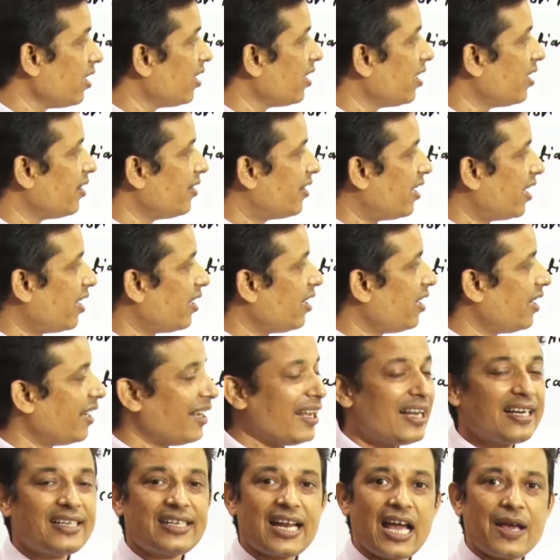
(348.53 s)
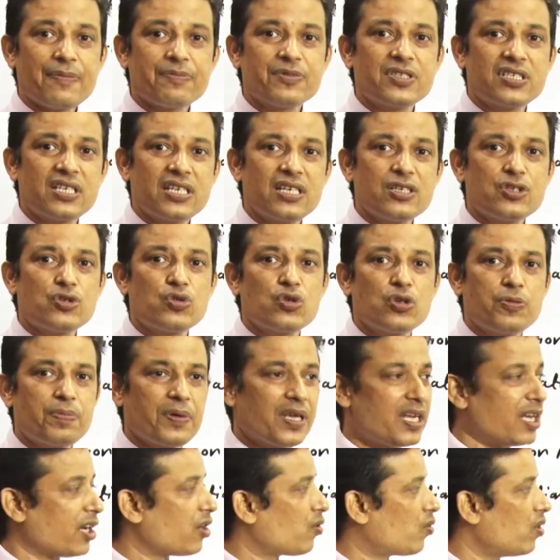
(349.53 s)
then A times C should be
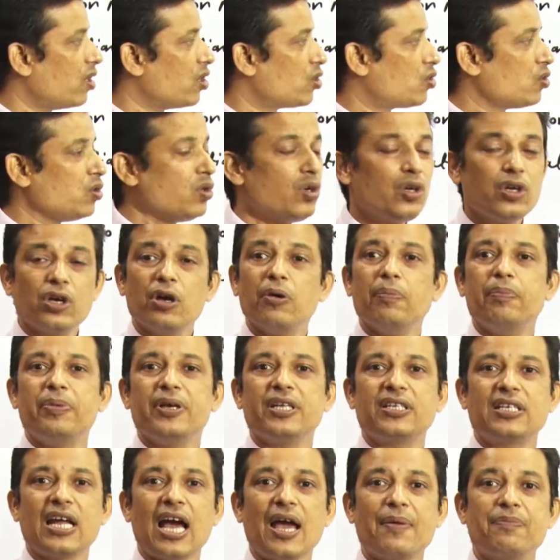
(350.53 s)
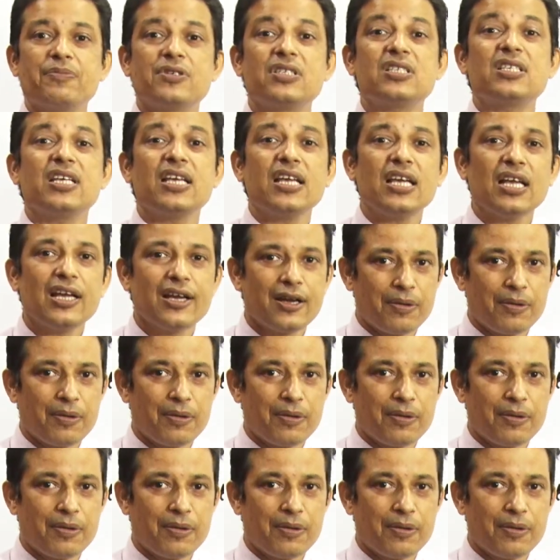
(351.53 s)
equal to B times C,